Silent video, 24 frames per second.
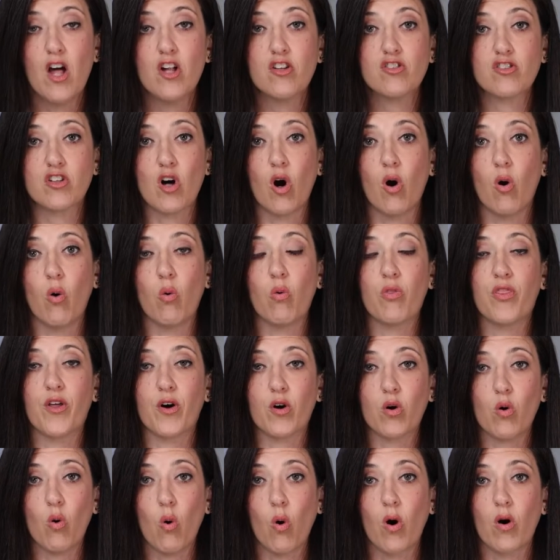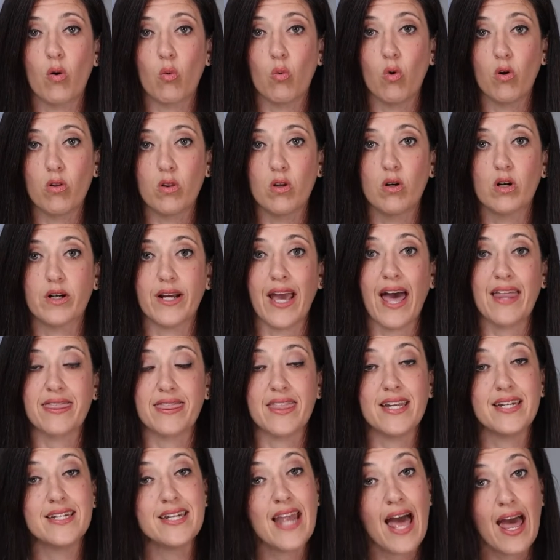So the court will look
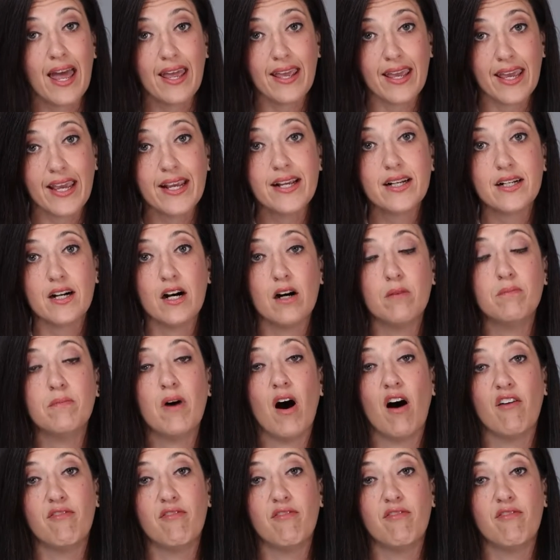at the net income